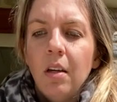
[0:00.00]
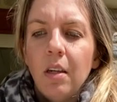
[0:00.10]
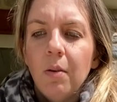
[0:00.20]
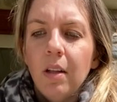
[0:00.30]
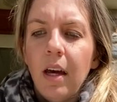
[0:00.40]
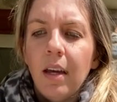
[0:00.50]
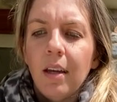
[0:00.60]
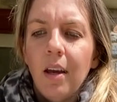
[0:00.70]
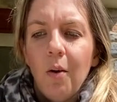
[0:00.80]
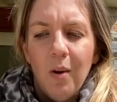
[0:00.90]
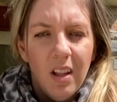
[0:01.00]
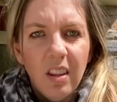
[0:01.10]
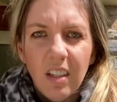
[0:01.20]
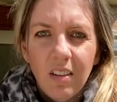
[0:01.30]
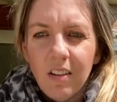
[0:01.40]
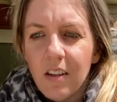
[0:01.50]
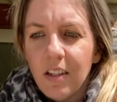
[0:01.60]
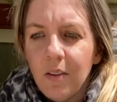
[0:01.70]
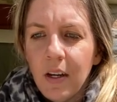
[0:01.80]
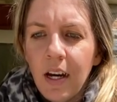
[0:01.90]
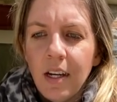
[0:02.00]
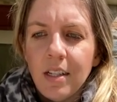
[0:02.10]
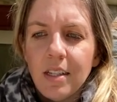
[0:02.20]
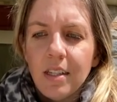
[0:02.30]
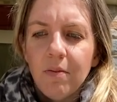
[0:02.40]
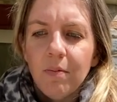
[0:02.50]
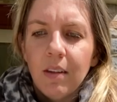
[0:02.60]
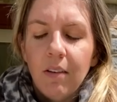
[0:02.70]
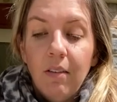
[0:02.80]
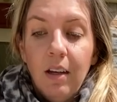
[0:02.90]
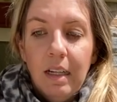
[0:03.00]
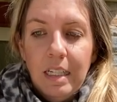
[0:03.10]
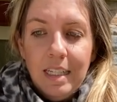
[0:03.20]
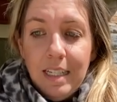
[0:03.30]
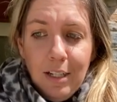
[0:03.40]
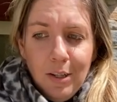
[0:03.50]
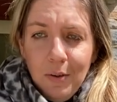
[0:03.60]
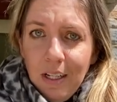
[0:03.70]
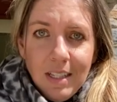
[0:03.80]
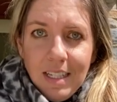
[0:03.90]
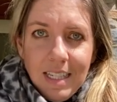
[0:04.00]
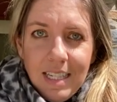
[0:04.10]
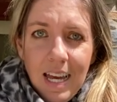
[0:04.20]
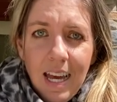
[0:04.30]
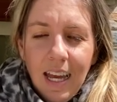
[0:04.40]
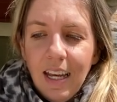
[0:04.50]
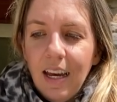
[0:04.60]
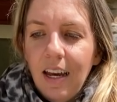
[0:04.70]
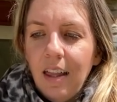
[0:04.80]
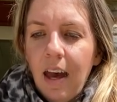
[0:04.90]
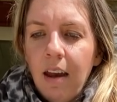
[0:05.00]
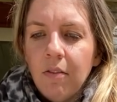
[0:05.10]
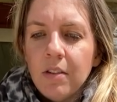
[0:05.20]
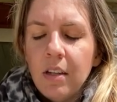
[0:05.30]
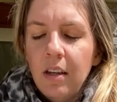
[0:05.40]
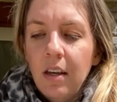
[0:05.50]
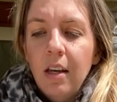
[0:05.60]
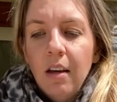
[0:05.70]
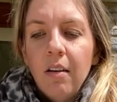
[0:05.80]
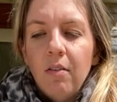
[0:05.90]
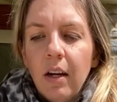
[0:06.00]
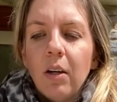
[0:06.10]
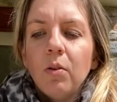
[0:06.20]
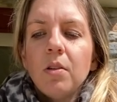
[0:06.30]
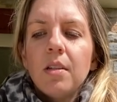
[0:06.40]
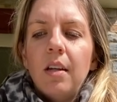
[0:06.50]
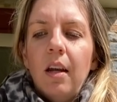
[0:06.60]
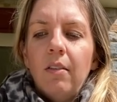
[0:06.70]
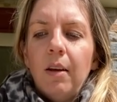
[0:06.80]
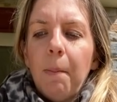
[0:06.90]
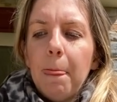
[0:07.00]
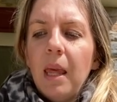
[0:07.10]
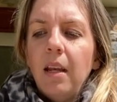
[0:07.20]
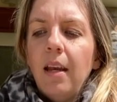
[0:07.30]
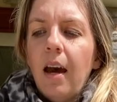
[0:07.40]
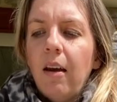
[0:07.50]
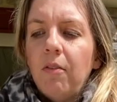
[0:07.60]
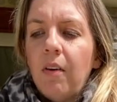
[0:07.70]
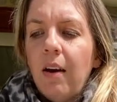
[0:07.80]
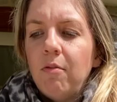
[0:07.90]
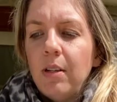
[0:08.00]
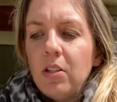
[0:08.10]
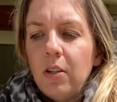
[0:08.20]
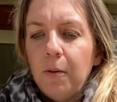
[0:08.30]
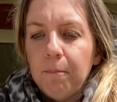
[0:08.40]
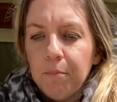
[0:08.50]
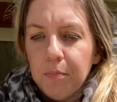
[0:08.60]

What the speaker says: "You were like, we're littler than you guys." "Well, I just didn't know what else to say," I laughed. "Very cool," said Henry, and he high-fived me too.